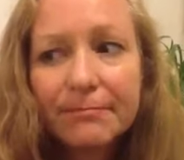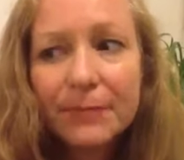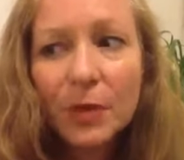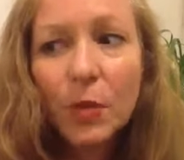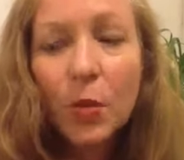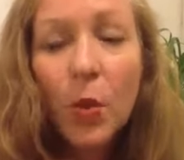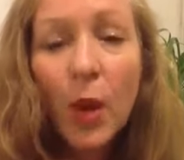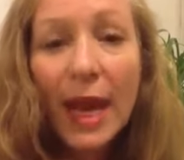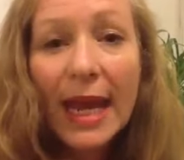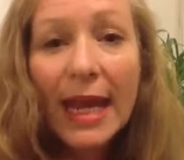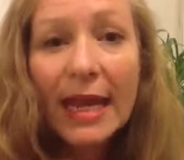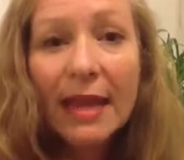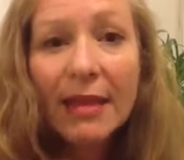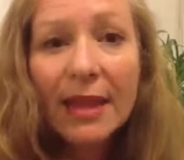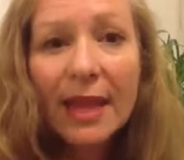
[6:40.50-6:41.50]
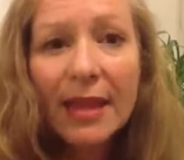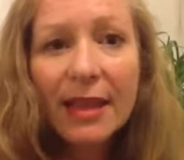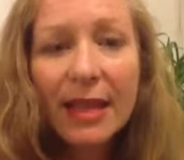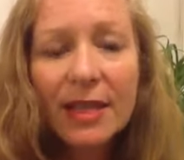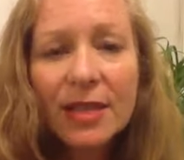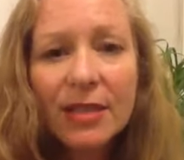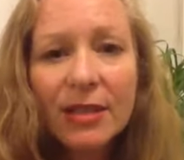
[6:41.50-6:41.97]
the way that
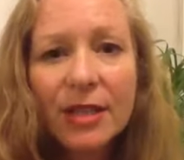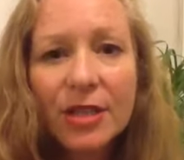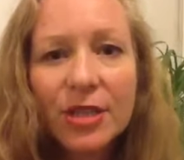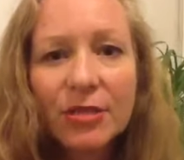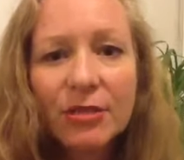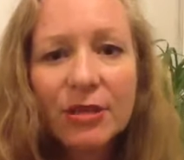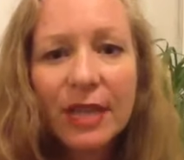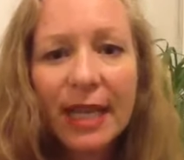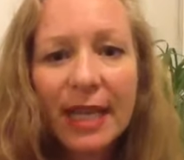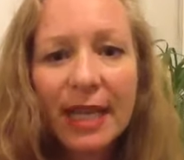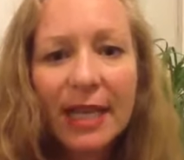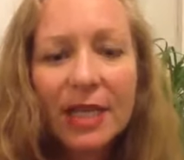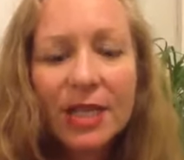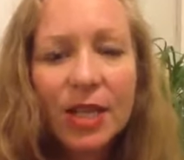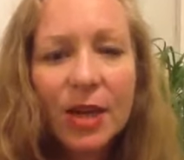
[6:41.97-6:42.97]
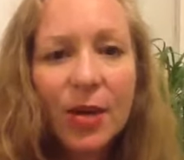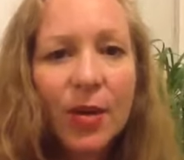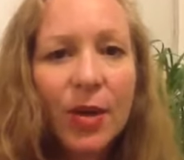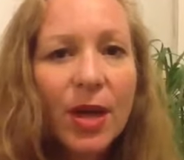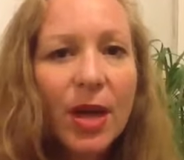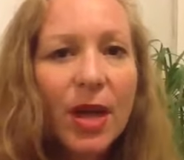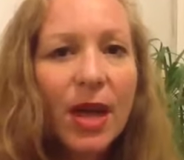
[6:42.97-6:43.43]
things are interrelated. So
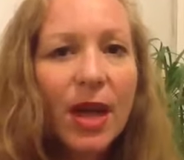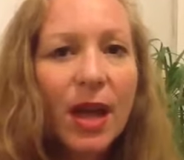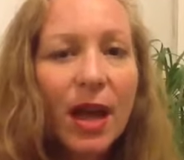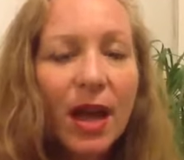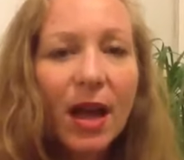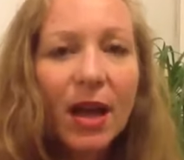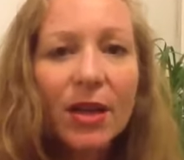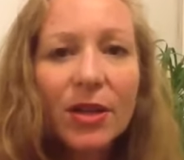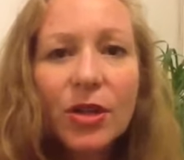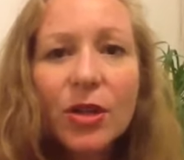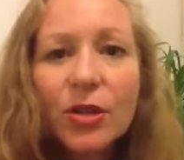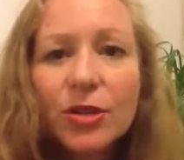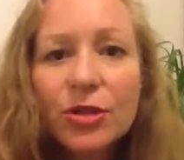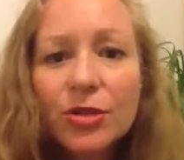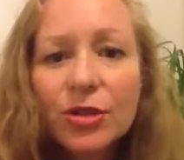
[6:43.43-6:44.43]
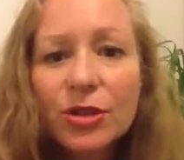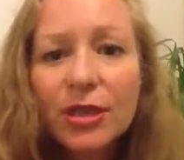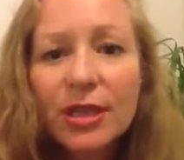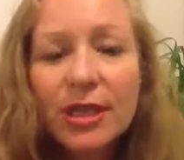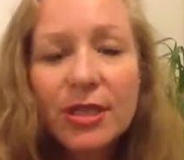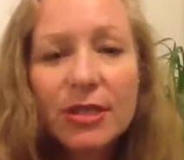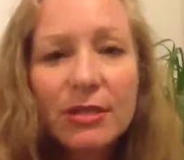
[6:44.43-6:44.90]
cultural
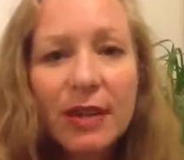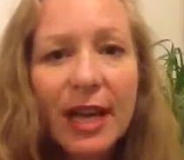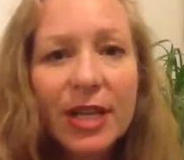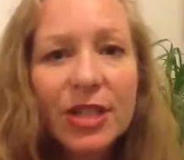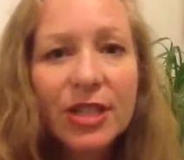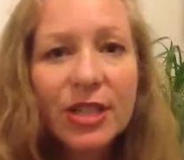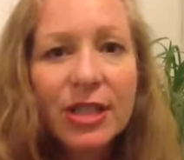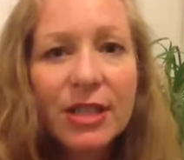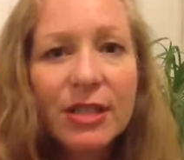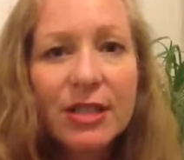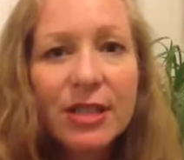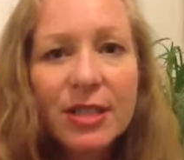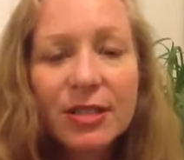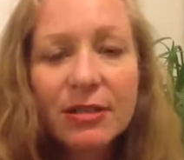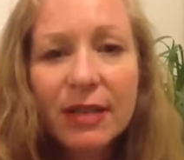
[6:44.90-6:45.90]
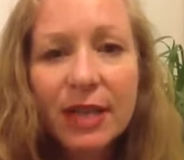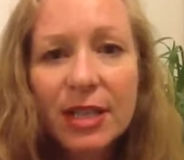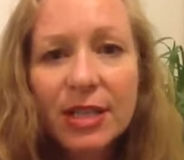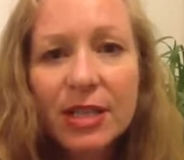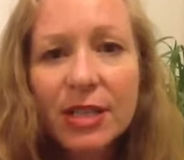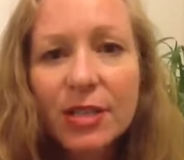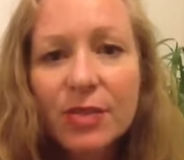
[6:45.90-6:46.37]
interactions
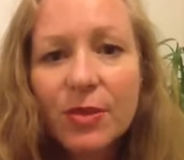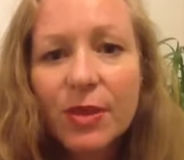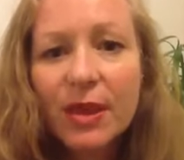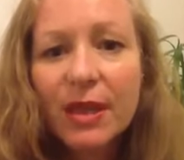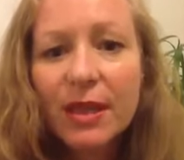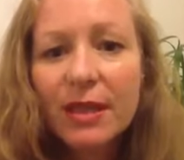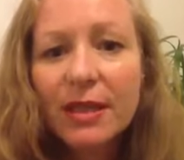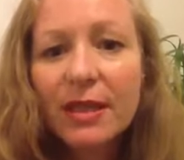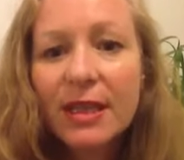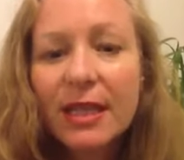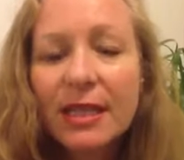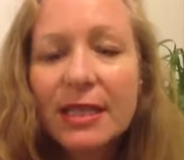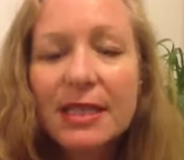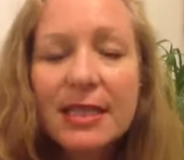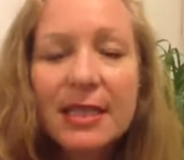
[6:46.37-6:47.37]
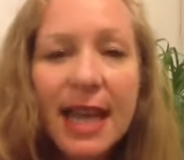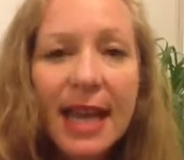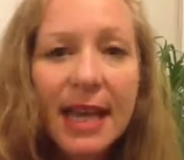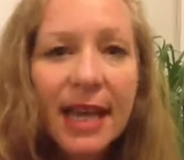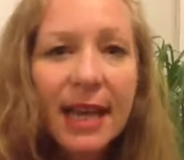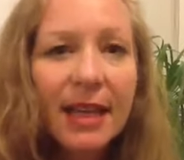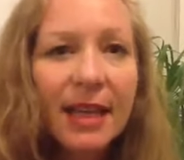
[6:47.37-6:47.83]
within the
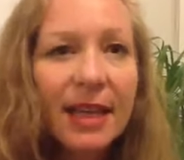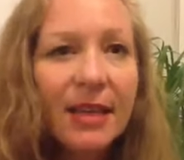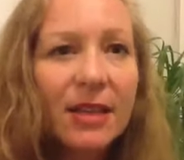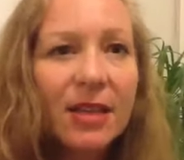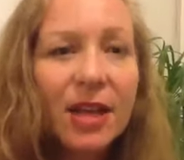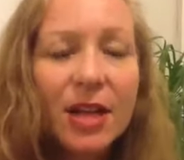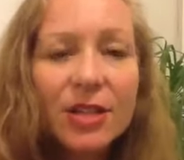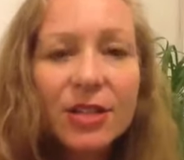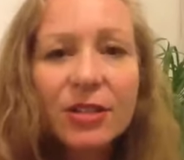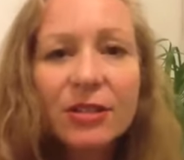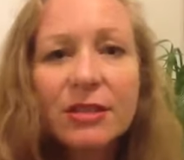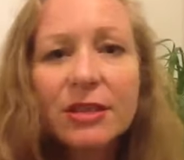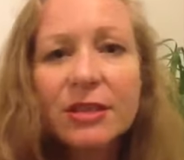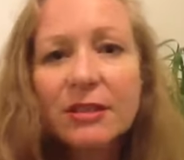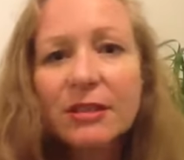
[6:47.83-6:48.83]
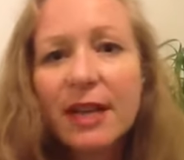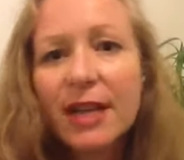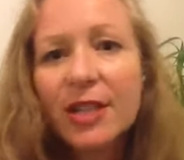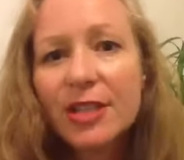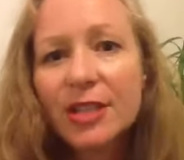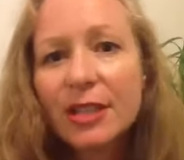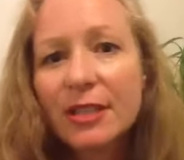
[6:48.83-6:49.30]
aesthetic, ecological
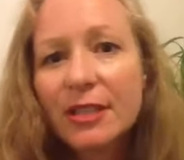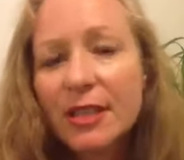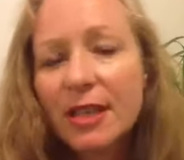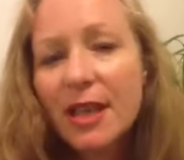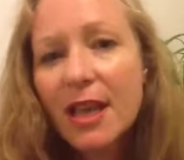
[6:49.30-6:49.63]
interactions,